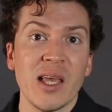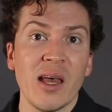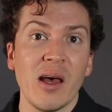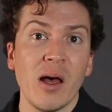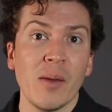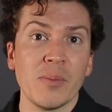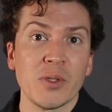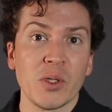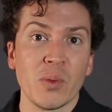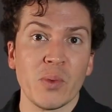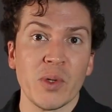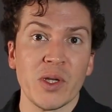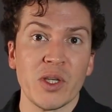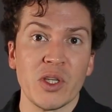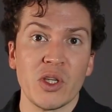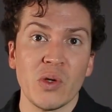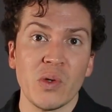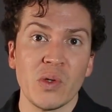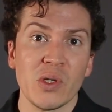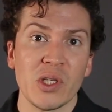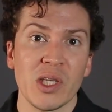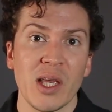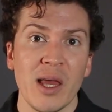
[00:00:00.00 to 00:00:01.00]
helps
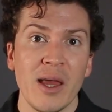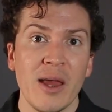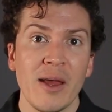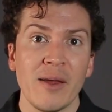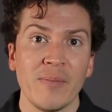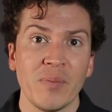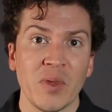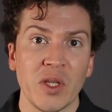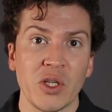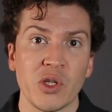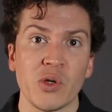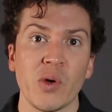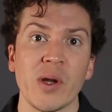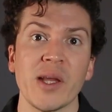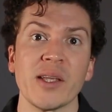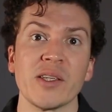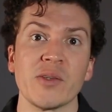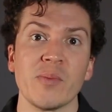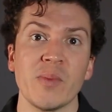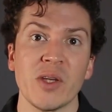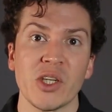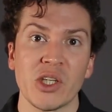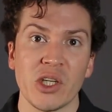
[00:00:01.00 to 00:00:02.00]
reduce the
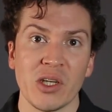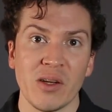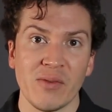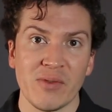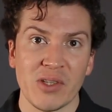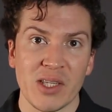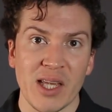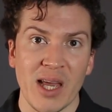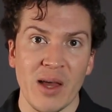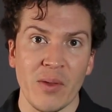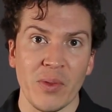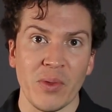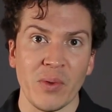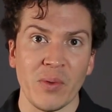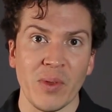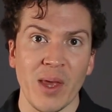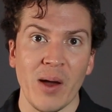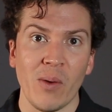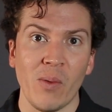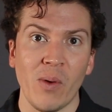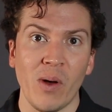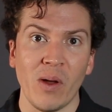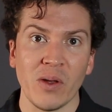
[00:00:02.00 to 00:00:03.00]
transmission of sound through
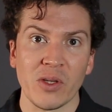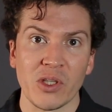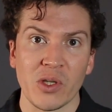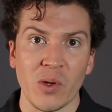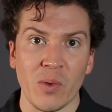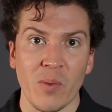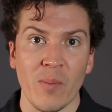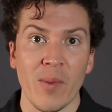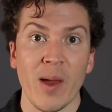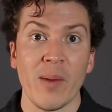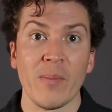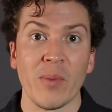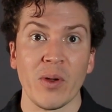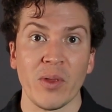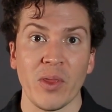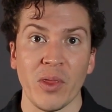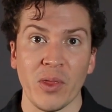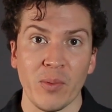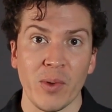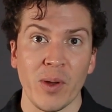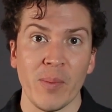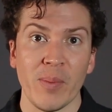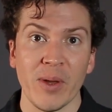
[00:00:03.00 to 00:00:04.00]
that wall. So remember the
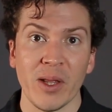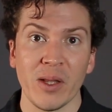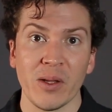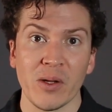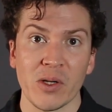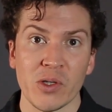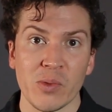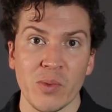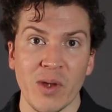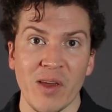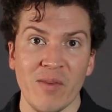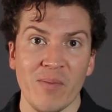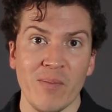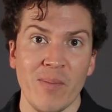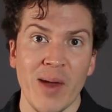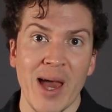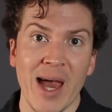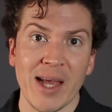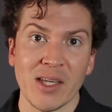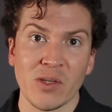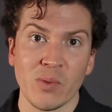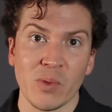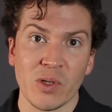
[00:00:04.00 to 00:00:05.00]
three pillars, we have
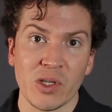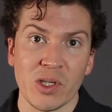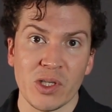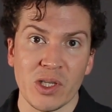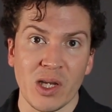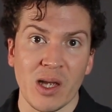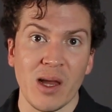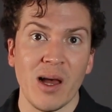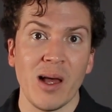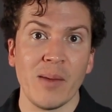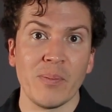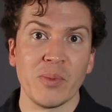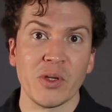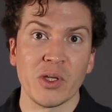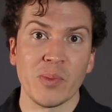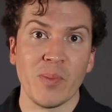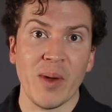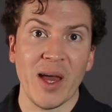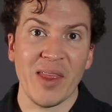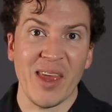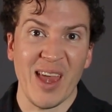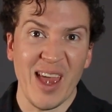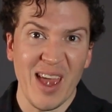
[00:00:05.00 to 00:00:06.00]
mass, which is accomplished
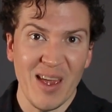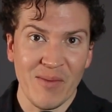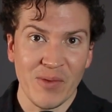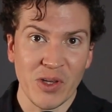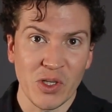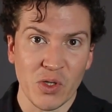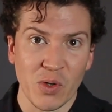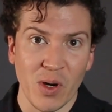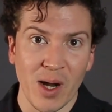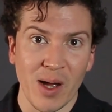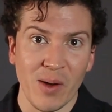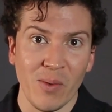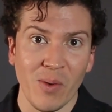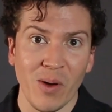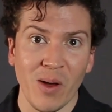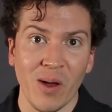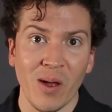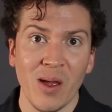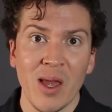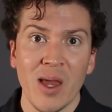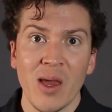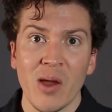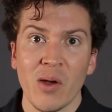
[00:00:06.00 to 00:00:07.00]
by the heavy
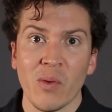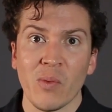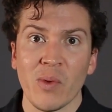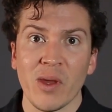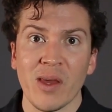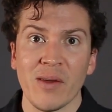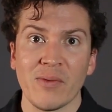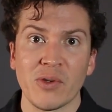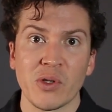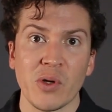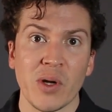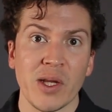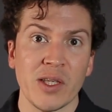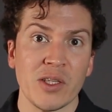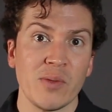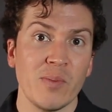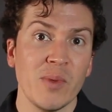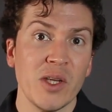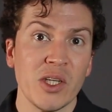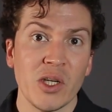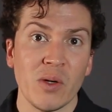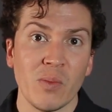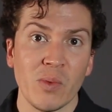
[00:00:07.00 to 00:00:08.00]
drywall. We have
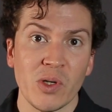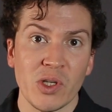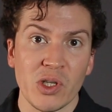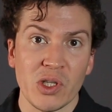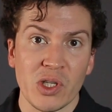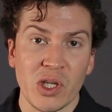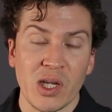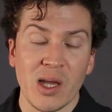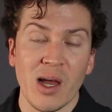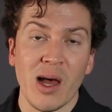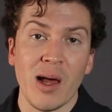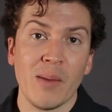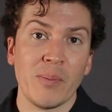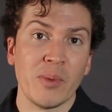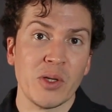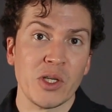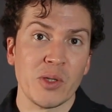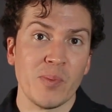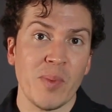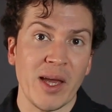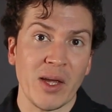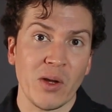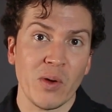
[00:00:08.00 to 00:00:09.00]
transmission, which is
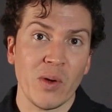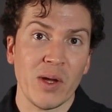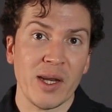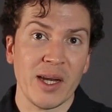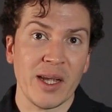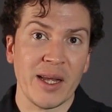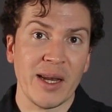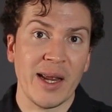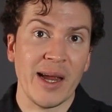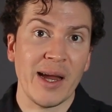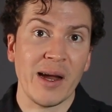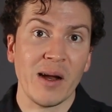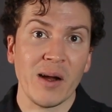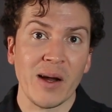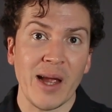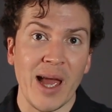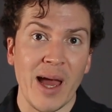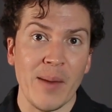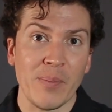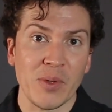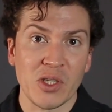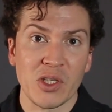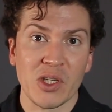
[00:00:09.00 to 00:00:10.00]
accomplished by creating an air
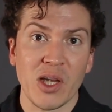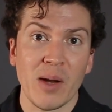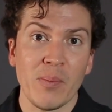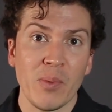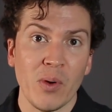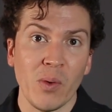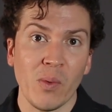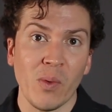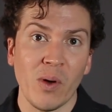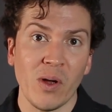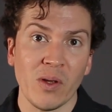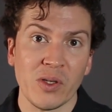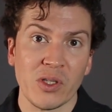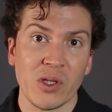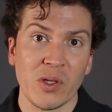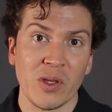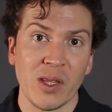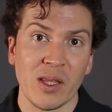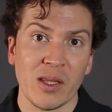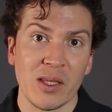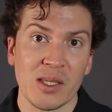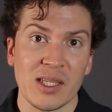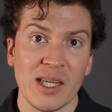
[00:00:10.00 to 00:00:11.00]
gap, a separate wall so
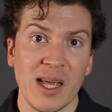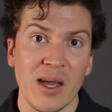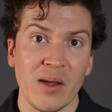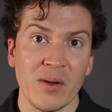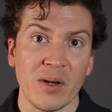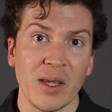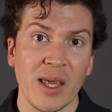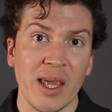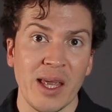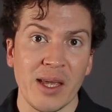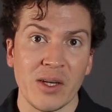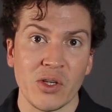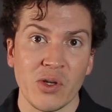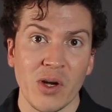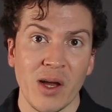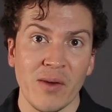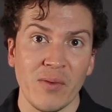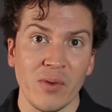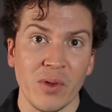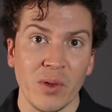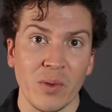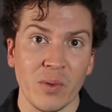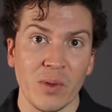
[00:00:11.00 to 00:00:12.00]
that the sound can't
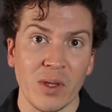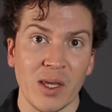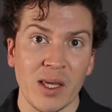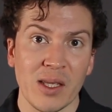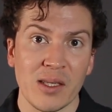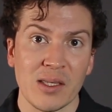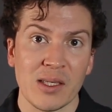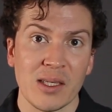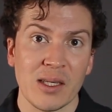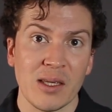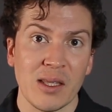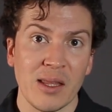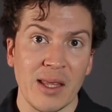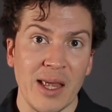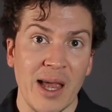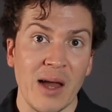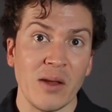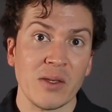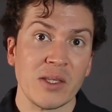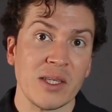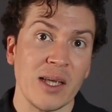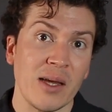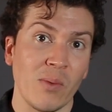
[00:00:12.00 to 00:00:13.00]
travel through the, the
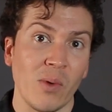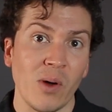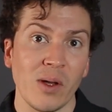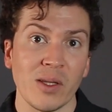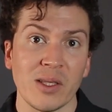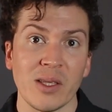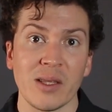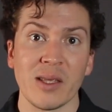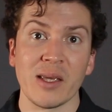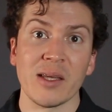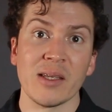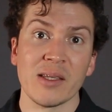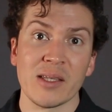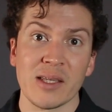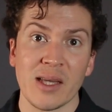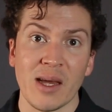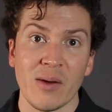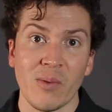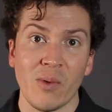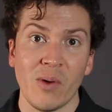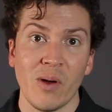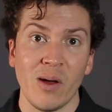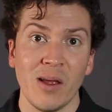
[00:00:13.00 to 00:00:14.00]
outside wall to the
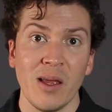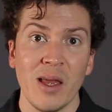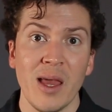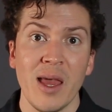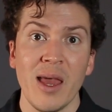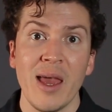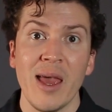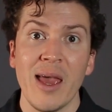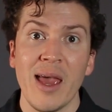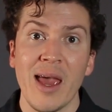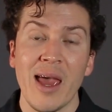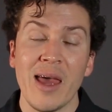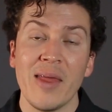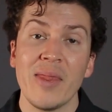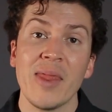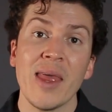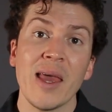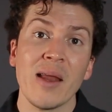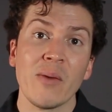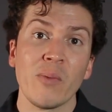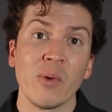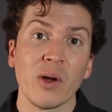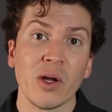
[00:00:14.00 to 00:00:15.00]
inside wall. And
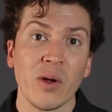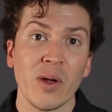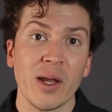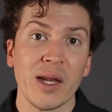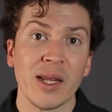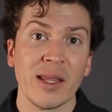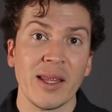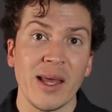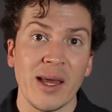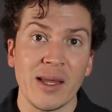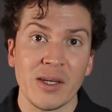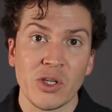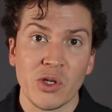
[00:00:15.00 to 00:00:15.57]
then we're creating that